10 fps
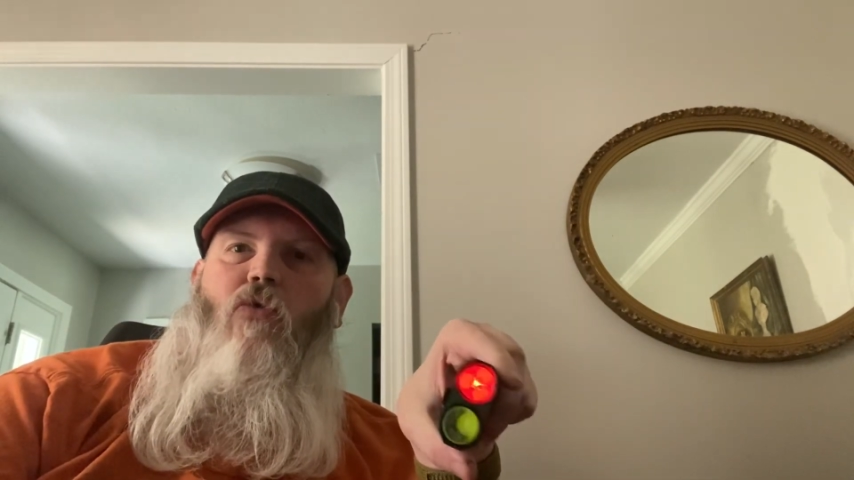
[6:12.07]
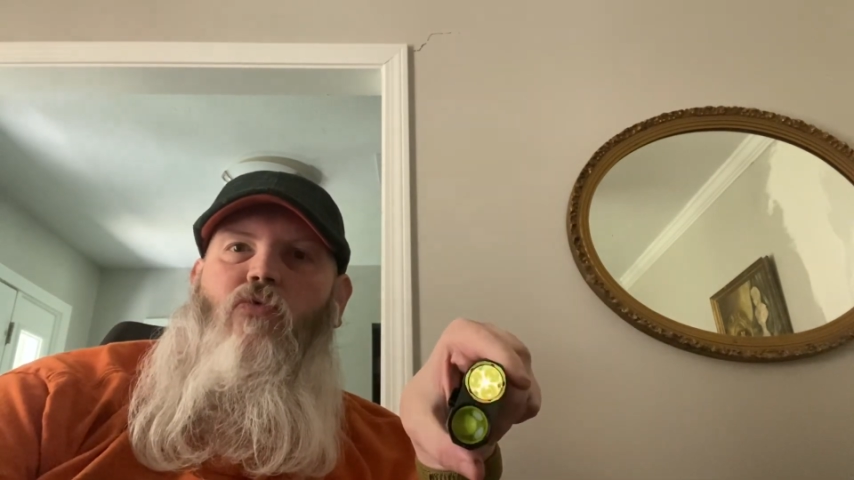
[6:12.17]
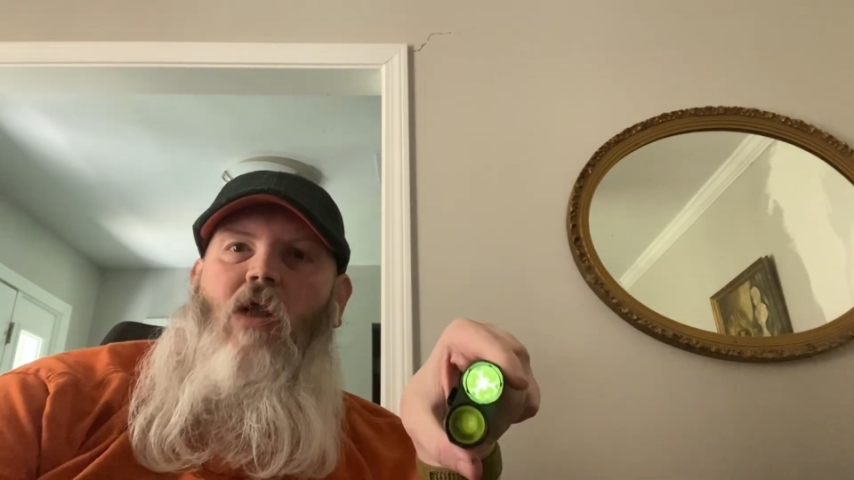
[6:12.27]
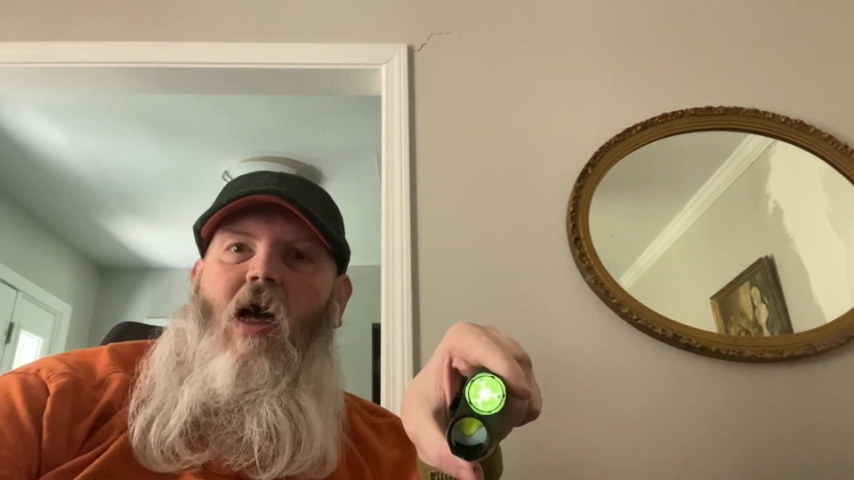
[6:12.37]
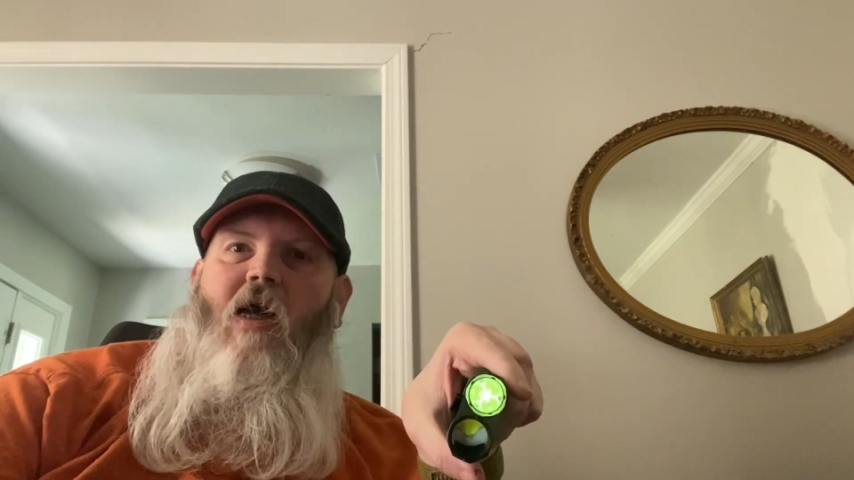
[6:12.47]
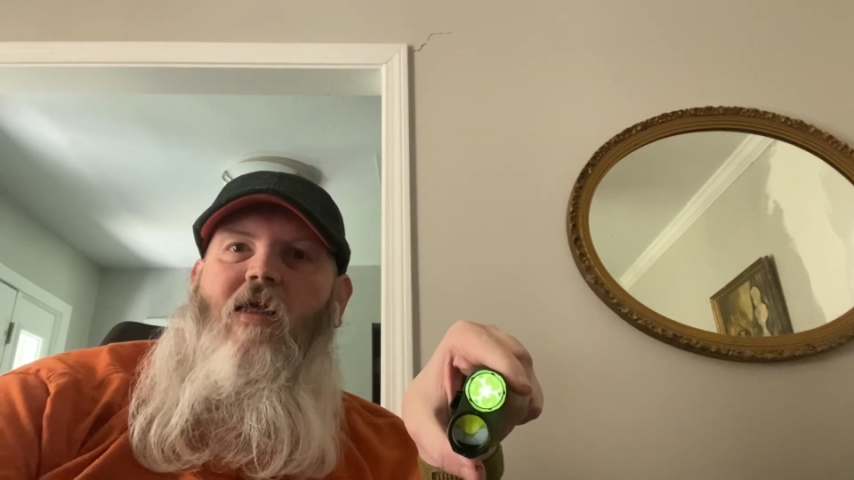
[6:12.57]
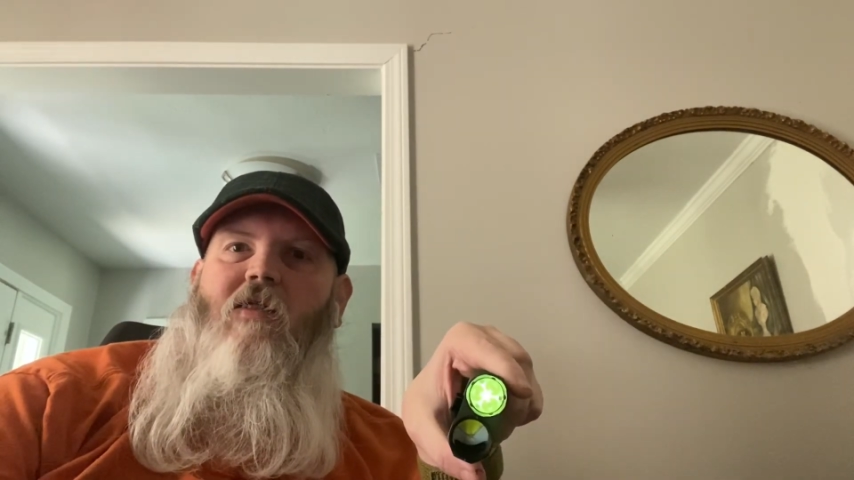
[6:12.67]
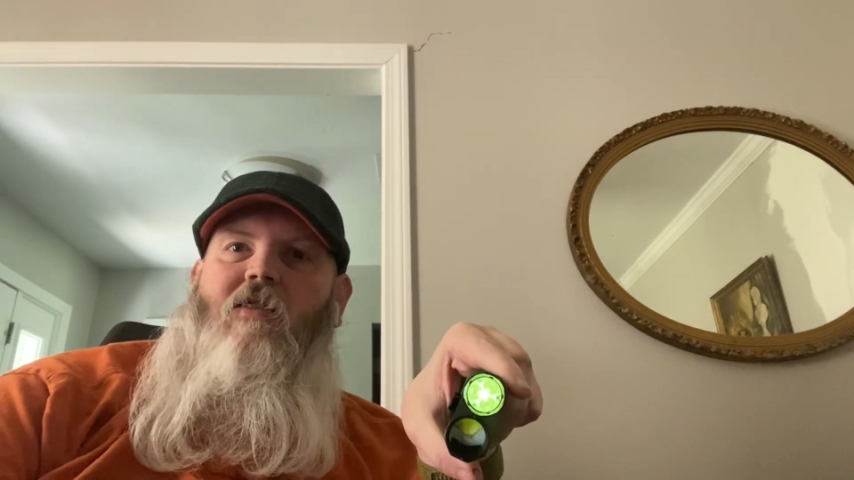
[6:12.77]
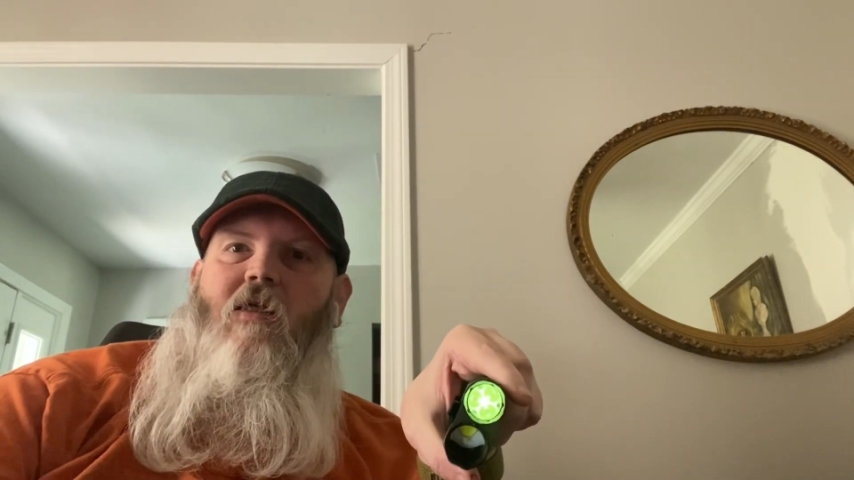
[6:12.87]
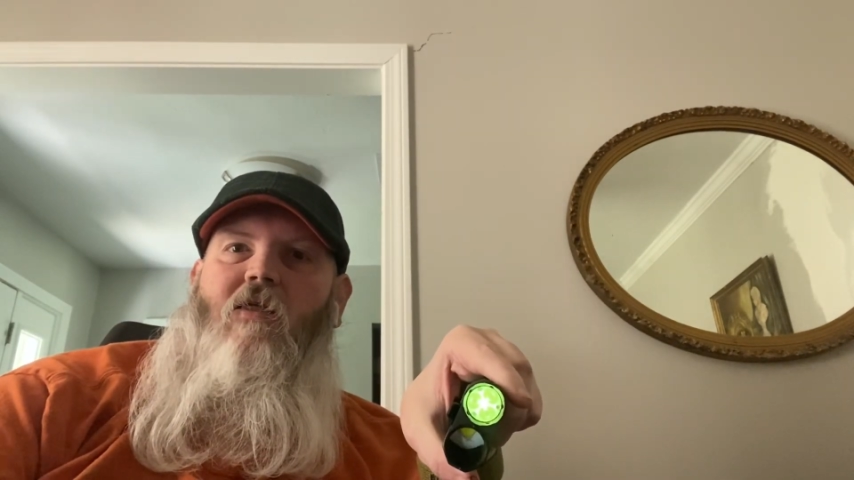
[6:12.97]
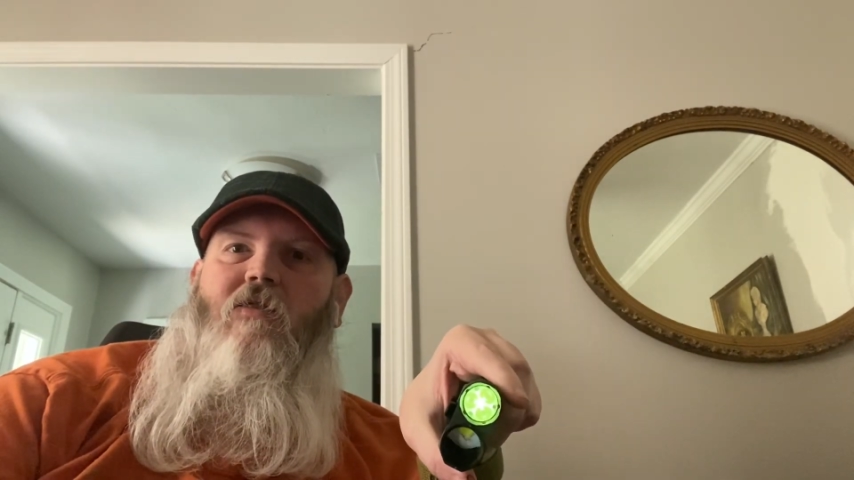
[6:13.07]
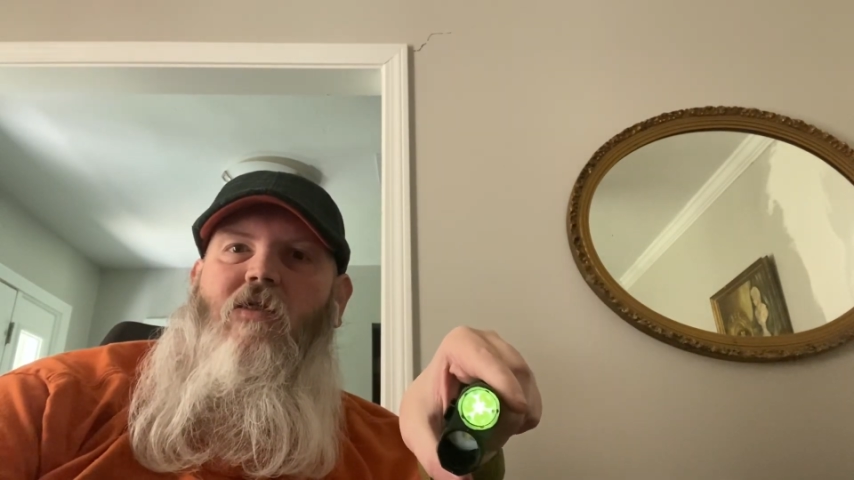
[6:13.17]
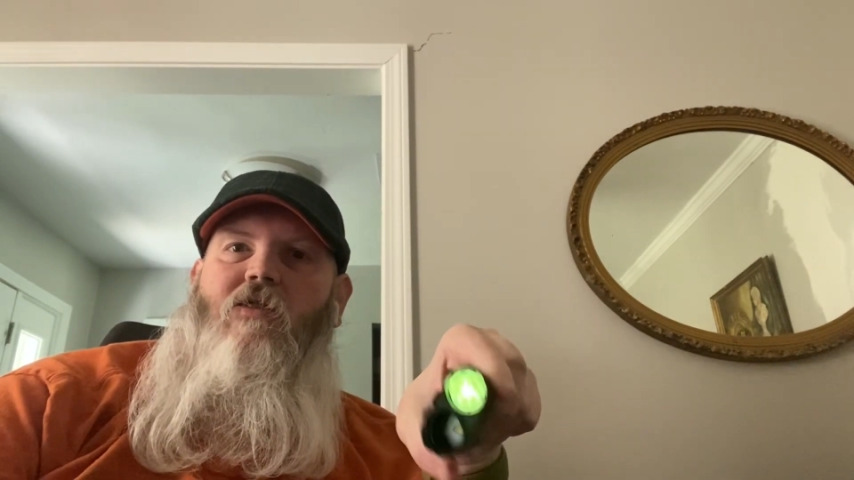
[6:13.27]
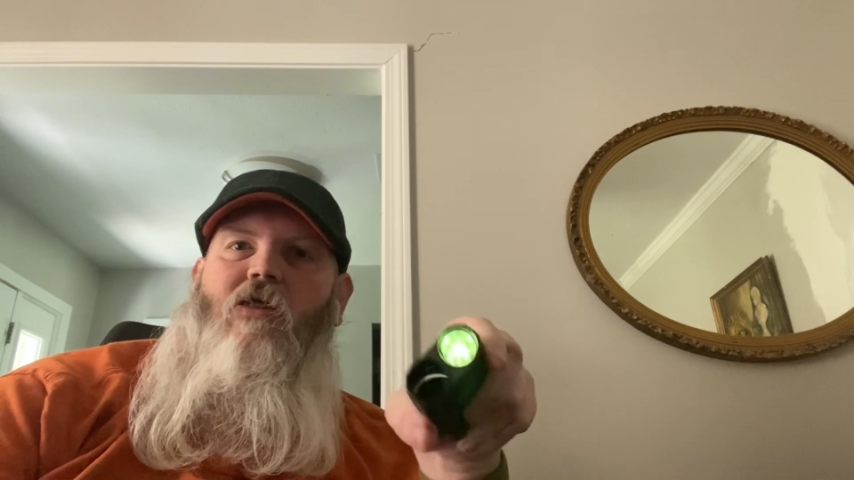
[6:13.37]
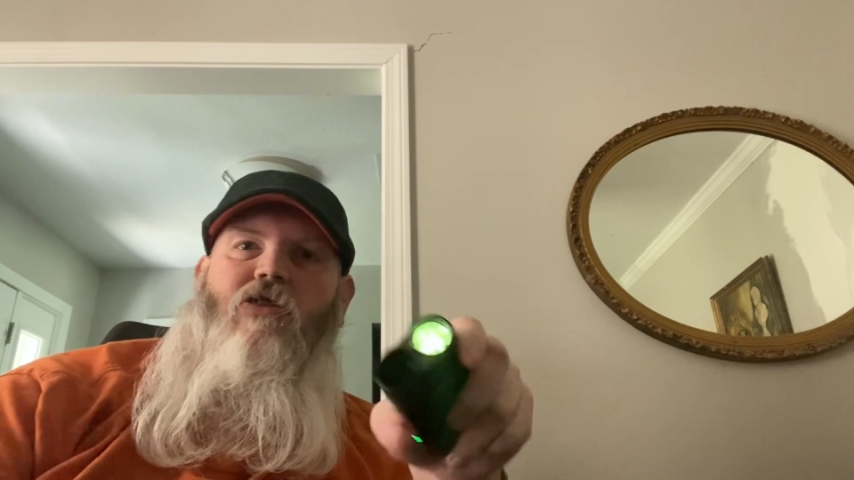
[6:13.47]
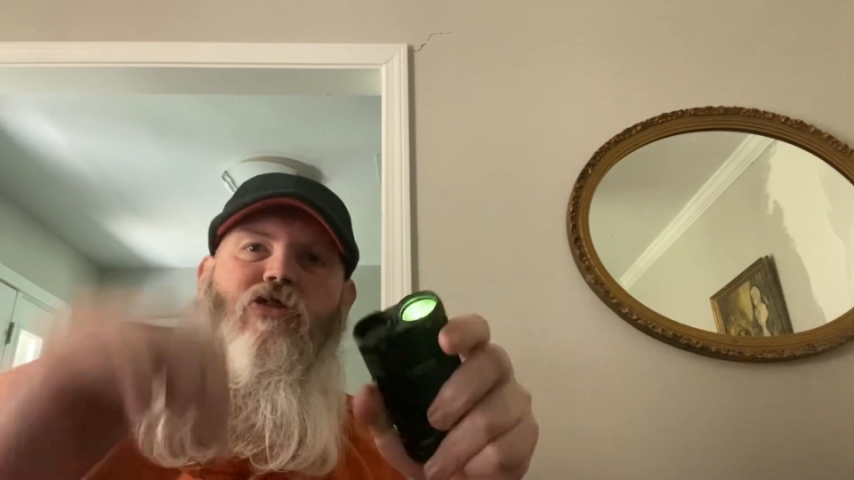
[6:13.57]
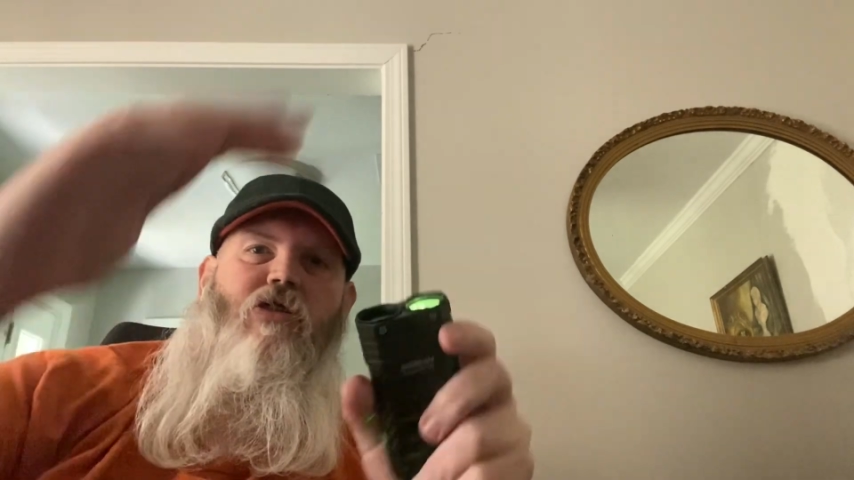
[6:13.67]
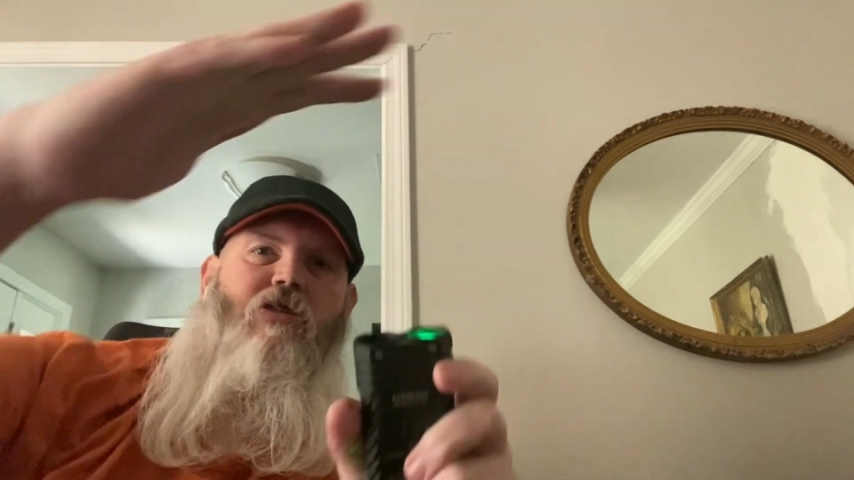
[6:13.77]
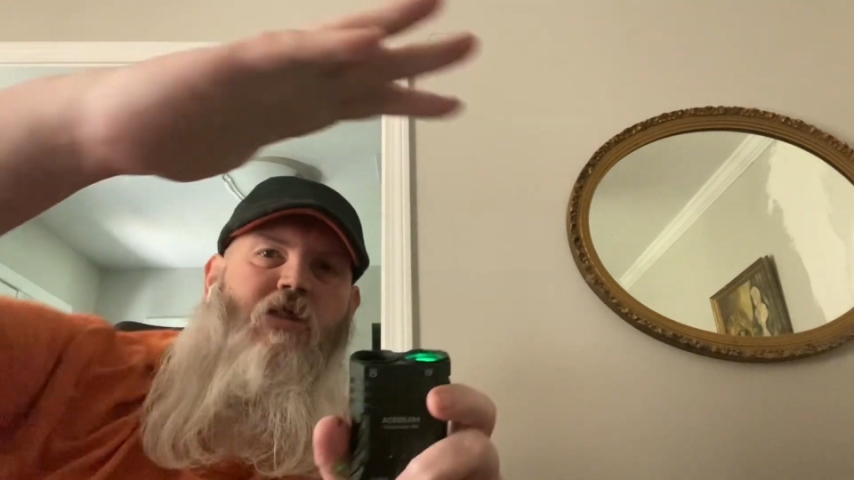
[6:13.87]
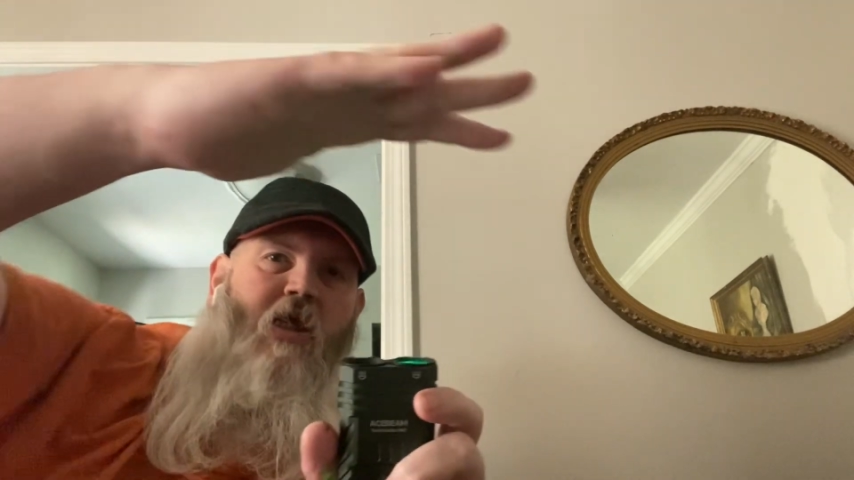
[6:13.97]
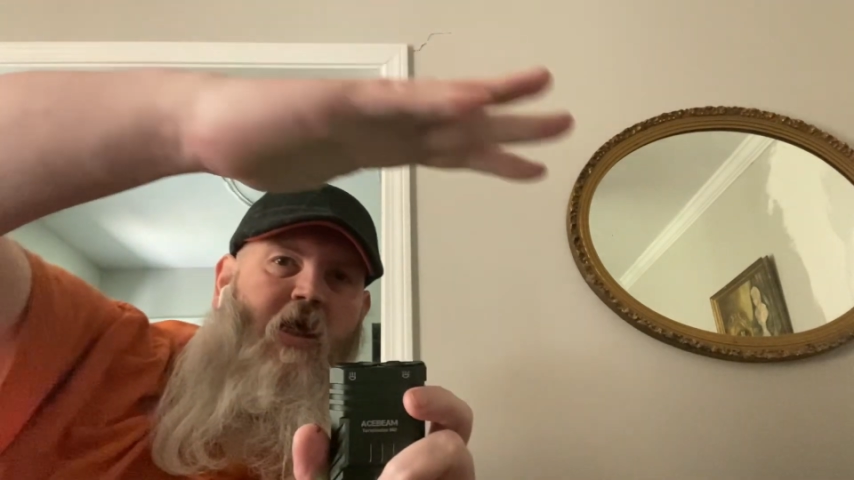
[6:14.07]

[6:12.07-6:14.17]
light conditions.